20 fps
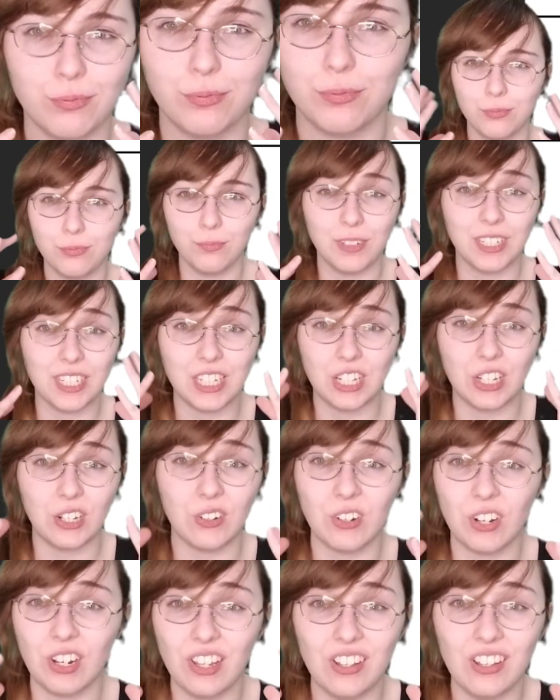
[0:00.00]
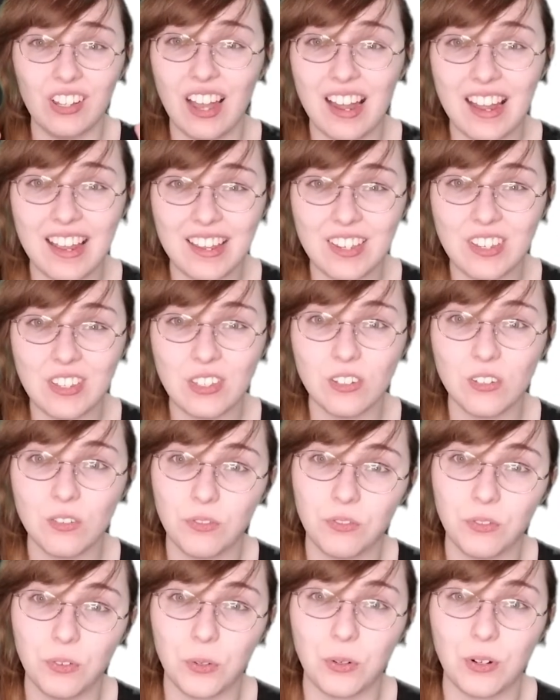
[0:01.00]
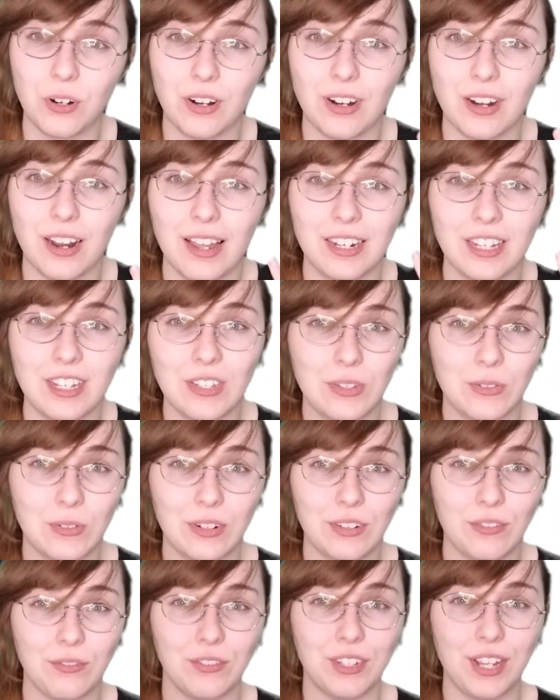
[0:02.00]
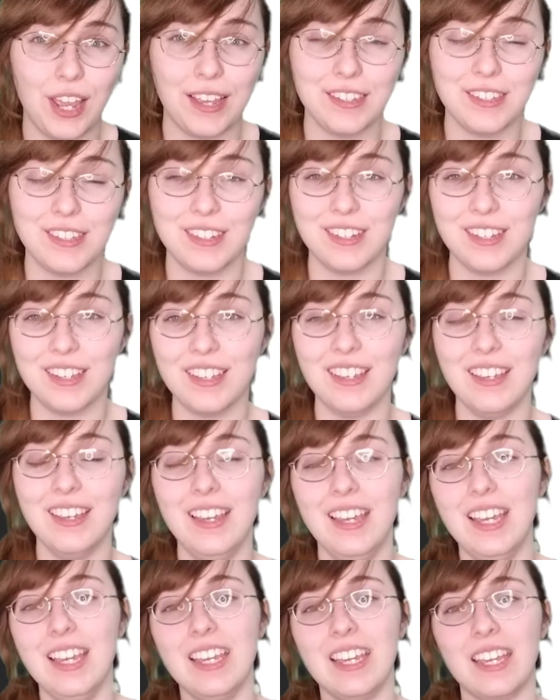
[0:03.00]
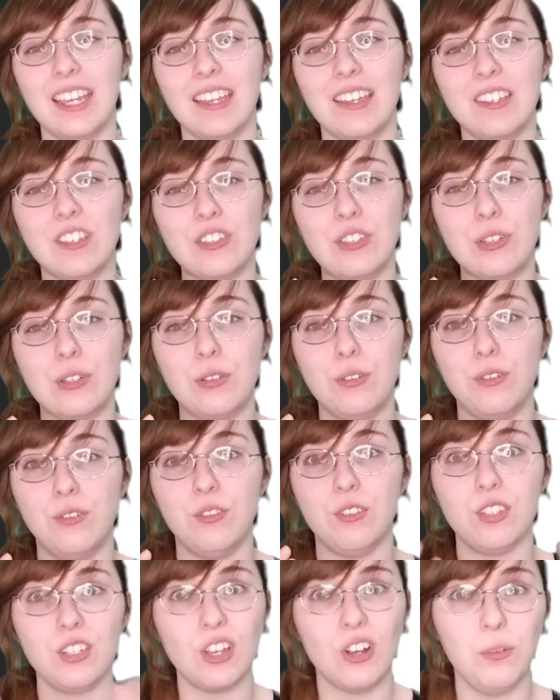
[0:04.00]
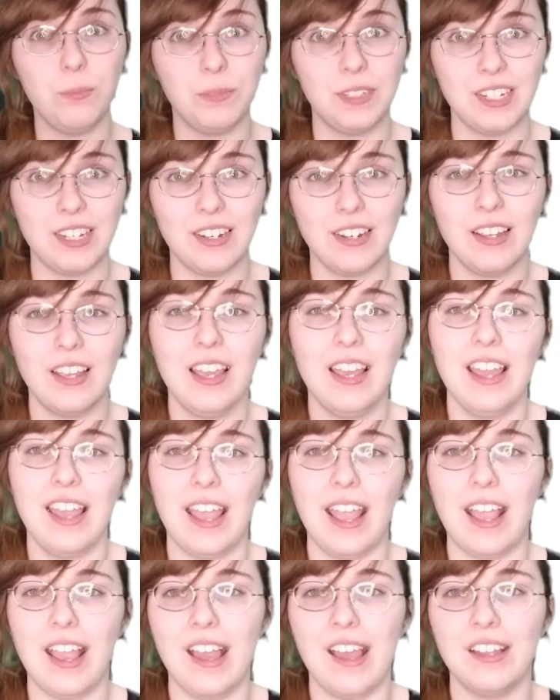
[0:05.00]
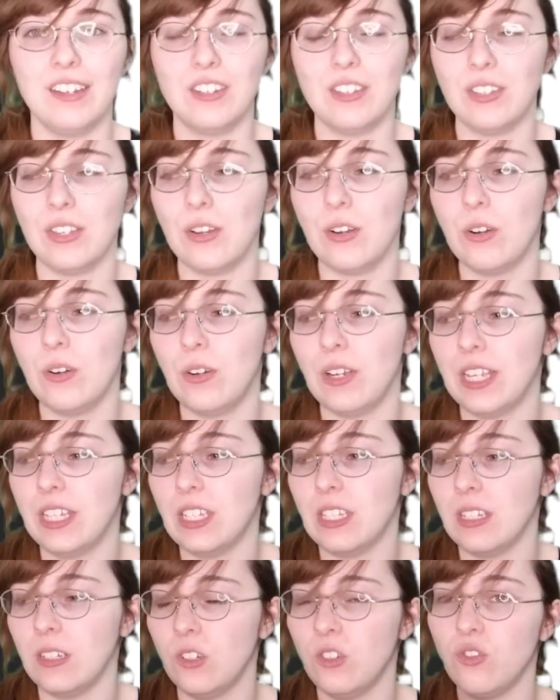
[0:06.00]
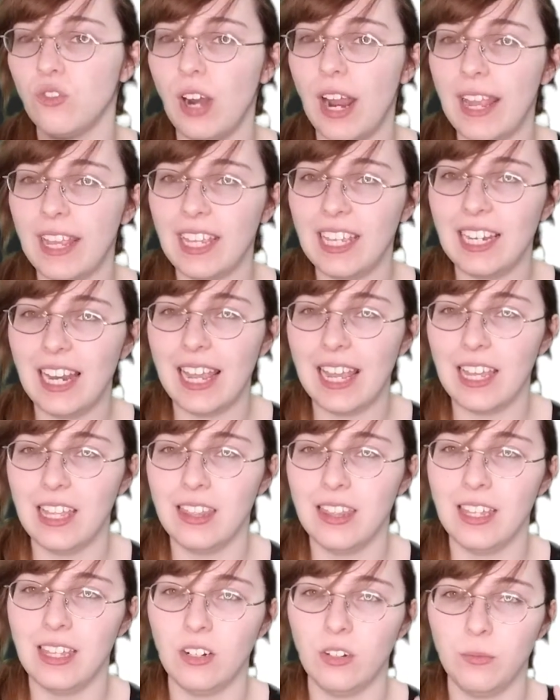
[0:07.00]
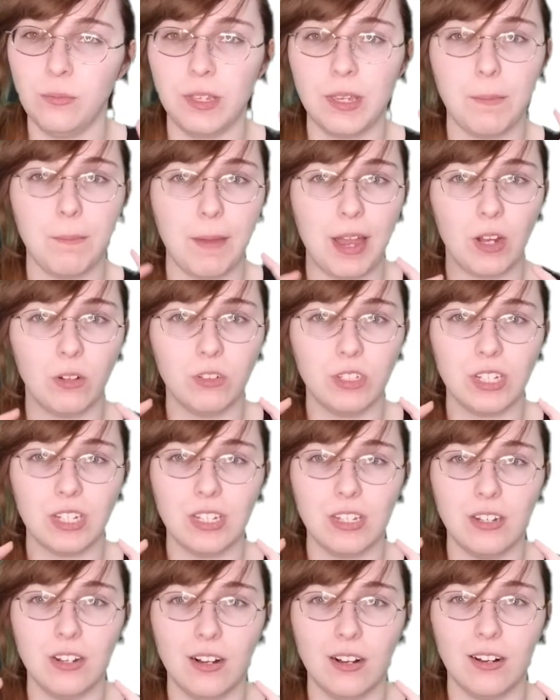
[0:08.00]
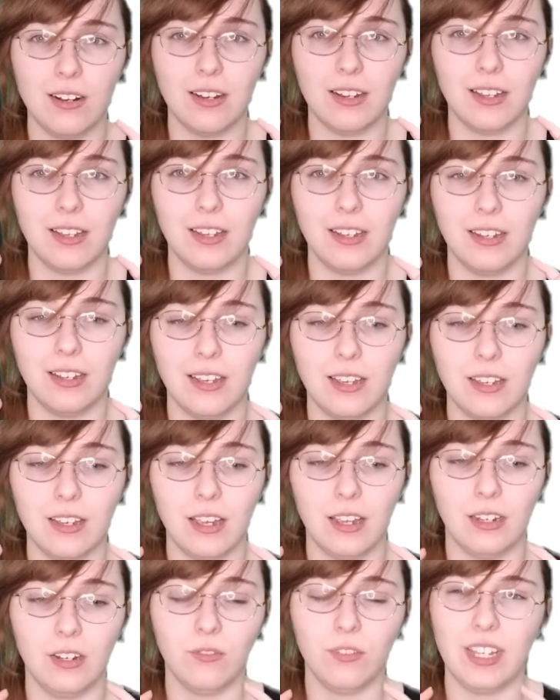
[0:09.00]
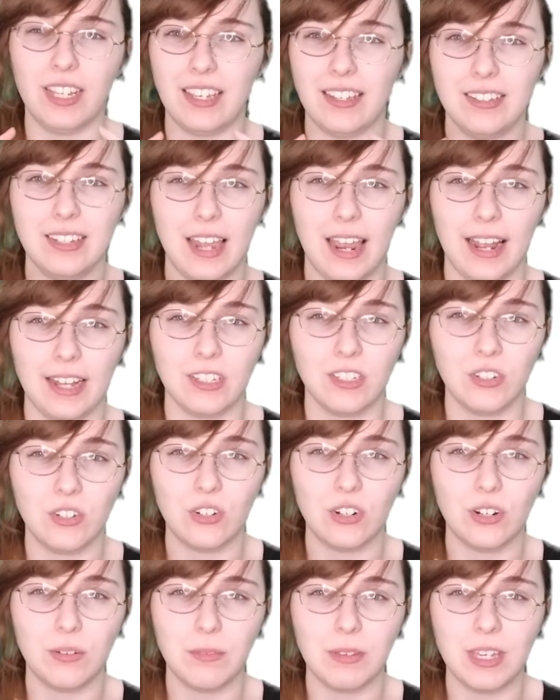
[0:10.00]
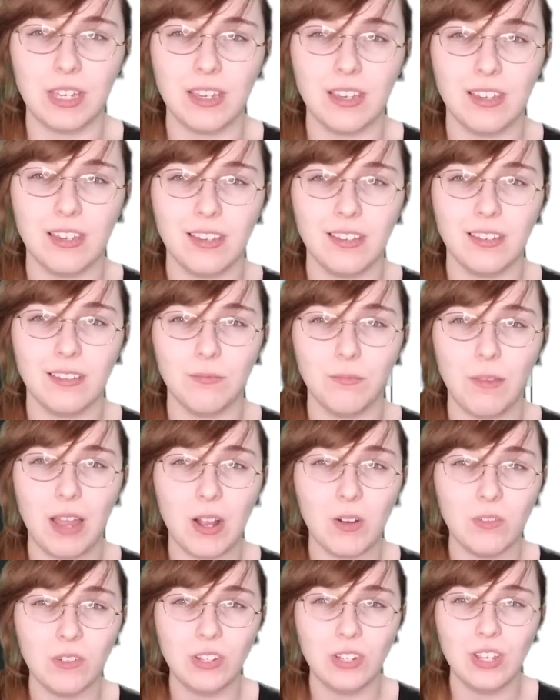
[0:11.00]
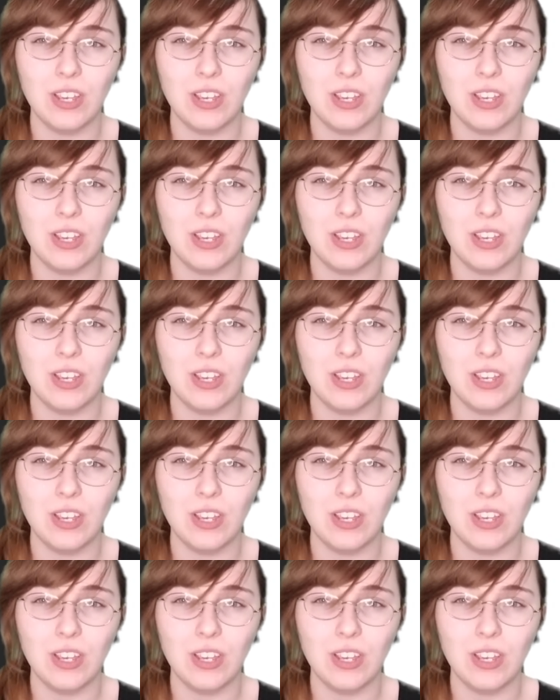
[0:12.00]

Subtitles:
materialized for any sort of testing is to sculpt it. And so it's a dragon head that'll be mounted on kind of like a taxidermy mount.